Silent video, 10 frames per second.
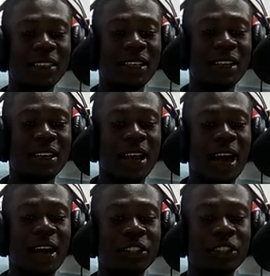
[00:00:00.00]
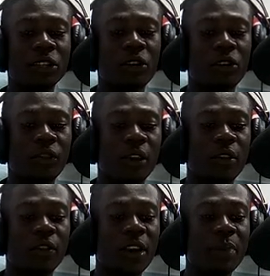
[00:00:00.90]
in the hatch of a
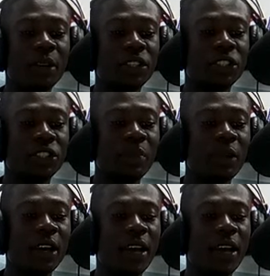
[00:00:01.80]
Philippine ship